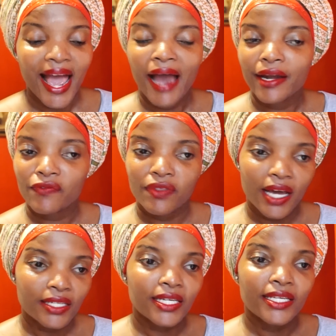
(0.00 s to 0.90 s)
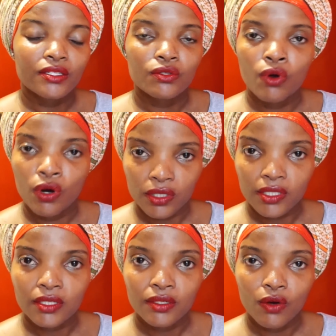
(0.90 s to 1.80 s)
And if that is not,
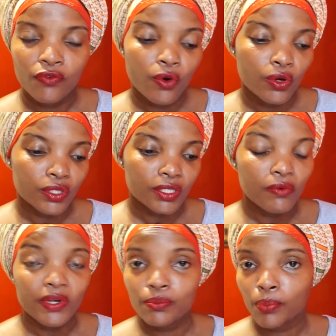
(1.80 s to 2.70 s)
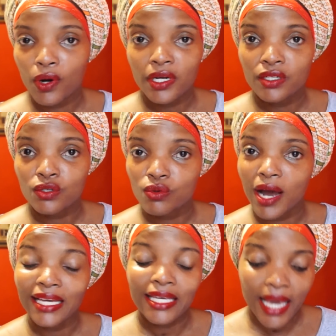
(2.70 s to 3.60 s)
of course, responded to
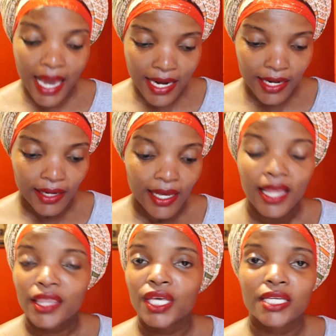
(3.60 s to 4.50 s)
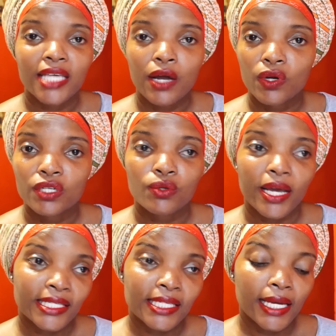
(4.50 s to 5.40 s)
again, things are going to
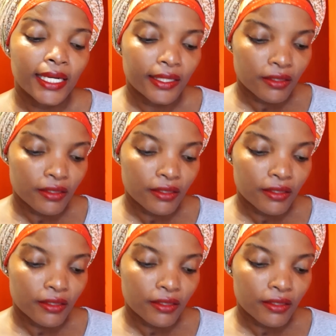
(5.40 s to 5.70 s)
escalate.